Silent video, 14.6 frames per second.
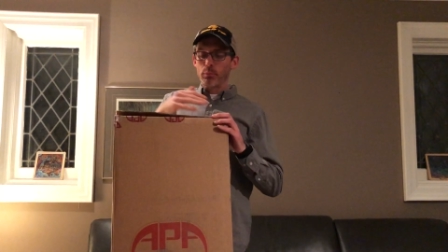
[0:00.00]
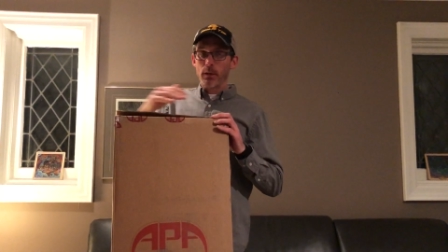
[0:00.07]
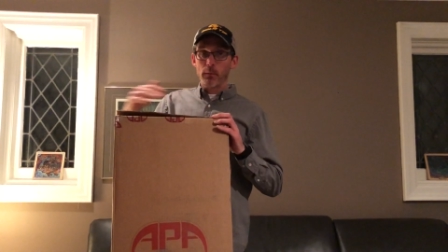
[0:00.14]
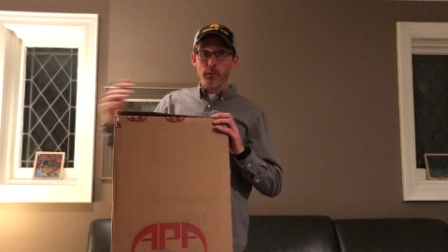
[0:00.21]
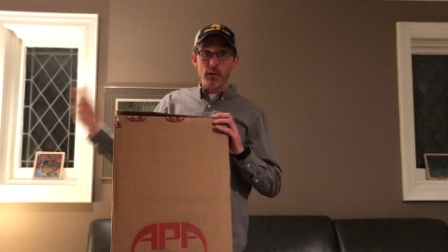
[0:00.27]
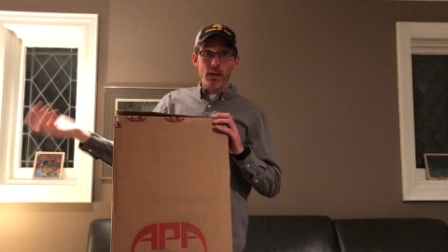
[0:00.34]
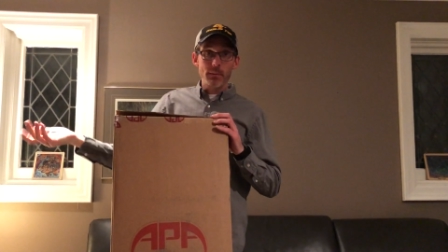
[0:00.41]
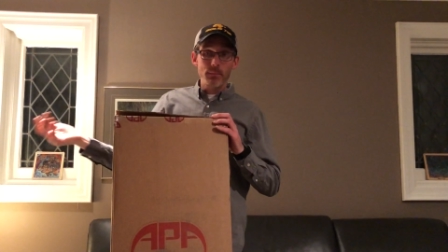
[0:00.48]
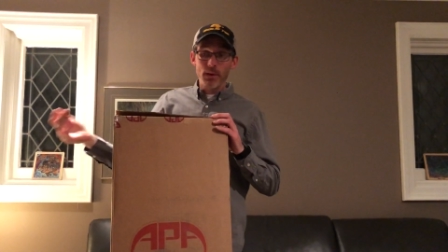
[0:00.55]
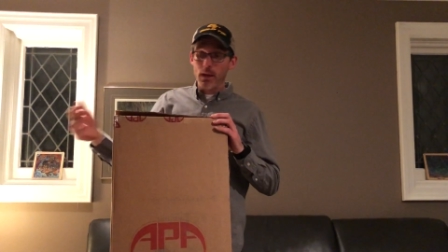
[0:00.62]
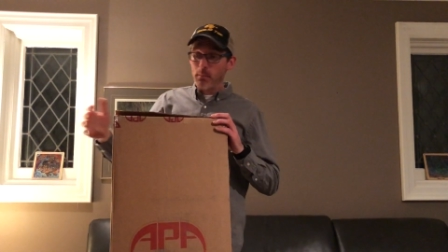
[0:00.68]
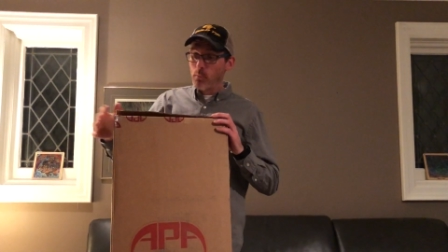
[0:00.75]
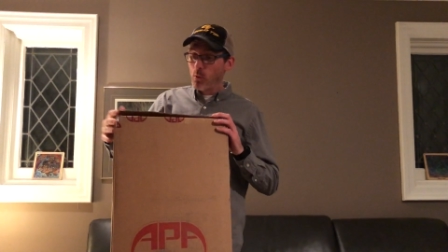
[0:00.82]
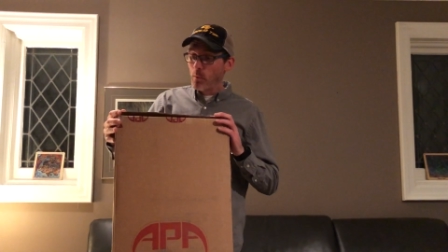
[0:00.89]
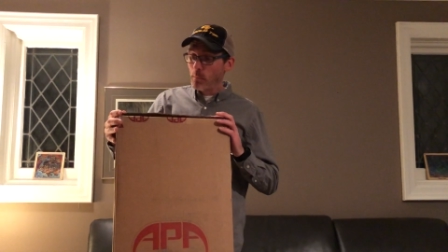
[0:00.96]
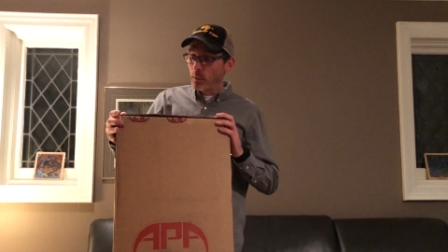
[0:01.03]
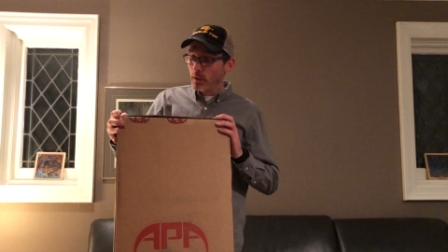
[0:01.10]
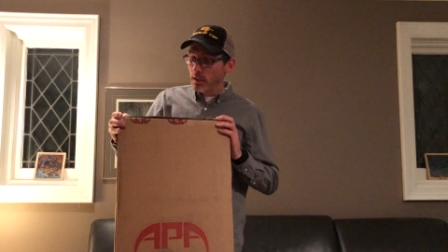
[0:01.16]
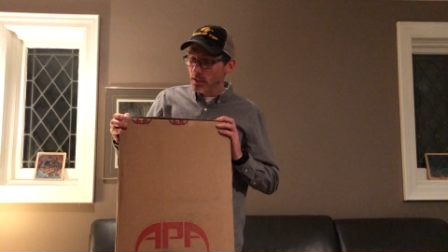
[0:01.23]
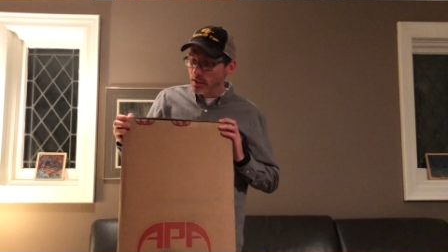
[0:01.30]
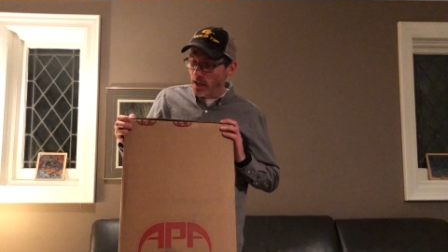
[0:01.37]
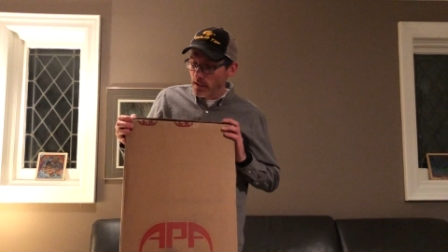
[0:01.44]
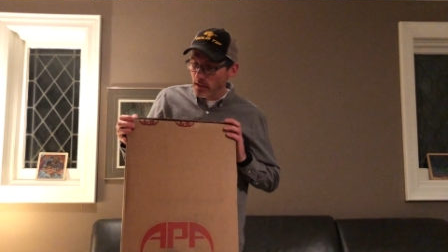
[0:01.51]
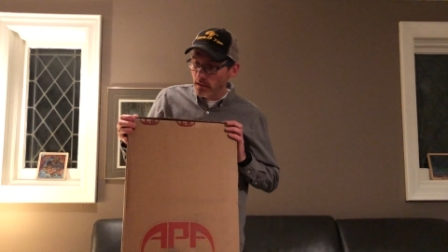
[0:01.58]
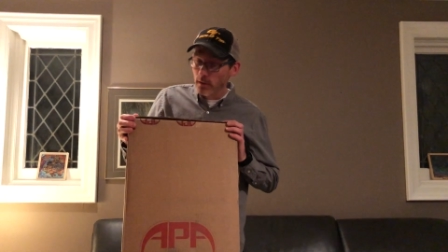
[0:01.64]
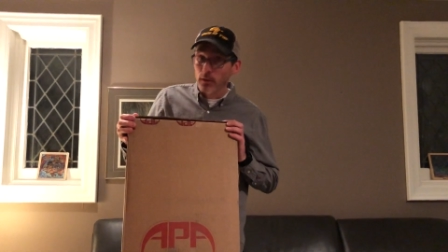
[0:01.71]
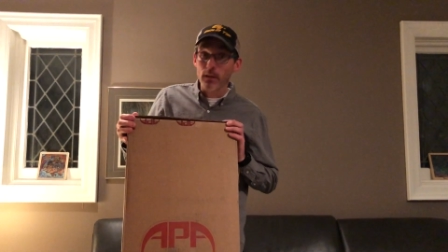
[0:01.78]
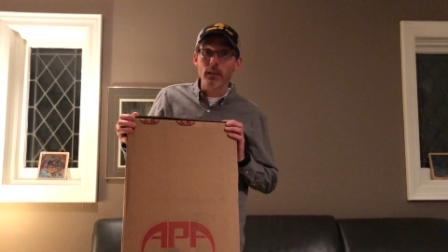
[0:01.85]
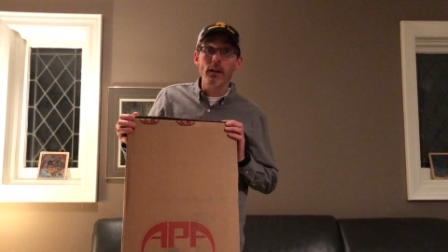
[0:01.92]
playing with an APA bow. I'm pretty excited.
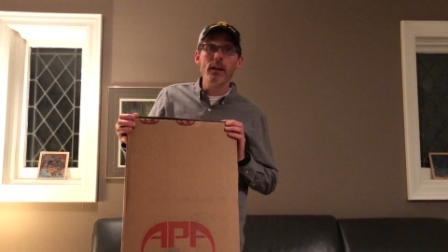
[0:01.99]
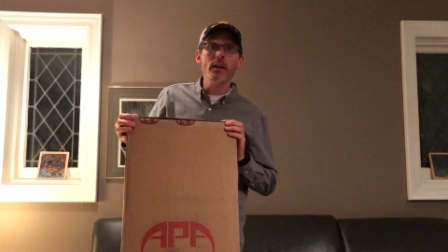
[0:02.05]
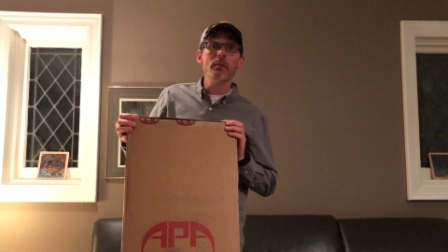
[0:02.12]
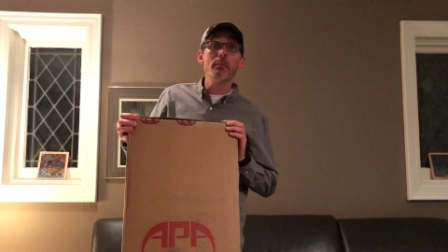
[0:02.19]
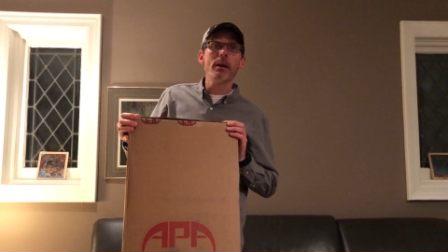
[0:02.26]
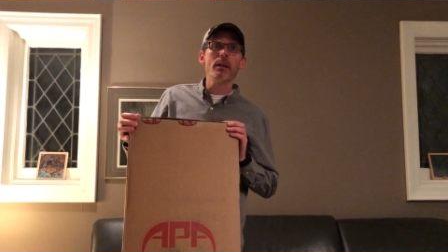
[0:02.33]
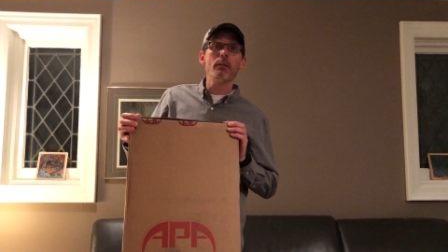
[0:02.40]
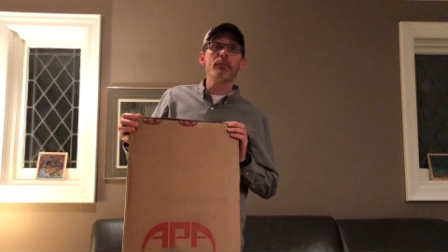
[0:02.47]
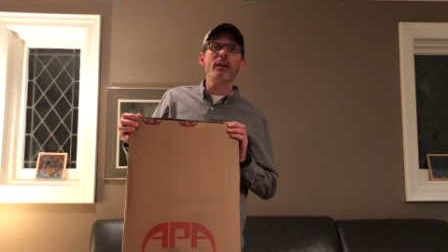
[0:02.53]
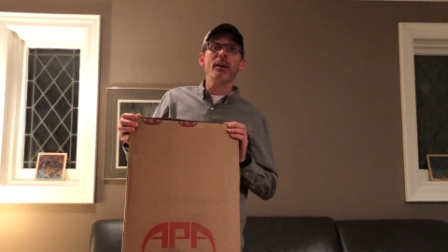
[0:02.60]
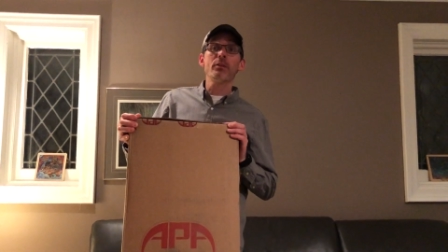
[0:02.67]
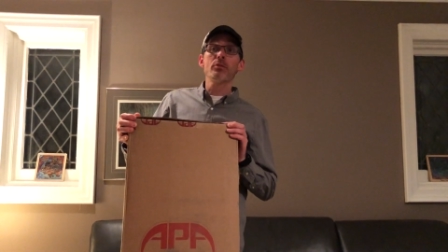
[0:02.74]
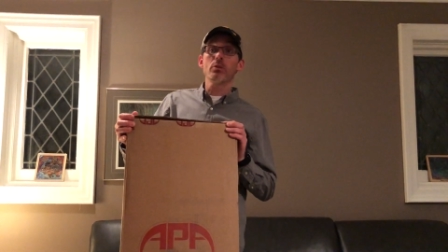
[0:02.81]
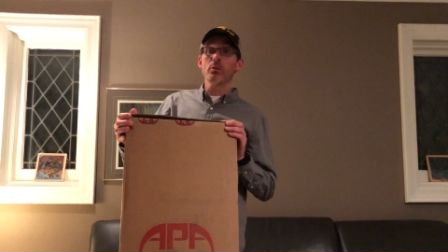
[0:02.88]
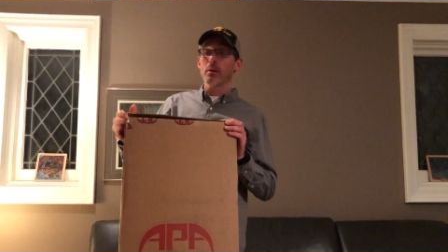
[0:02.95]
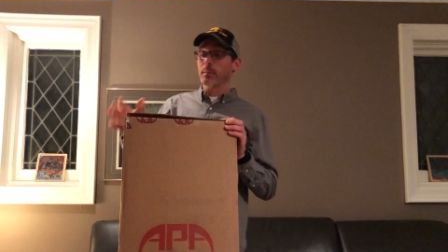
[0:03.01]
They're a Canadian manufacturer.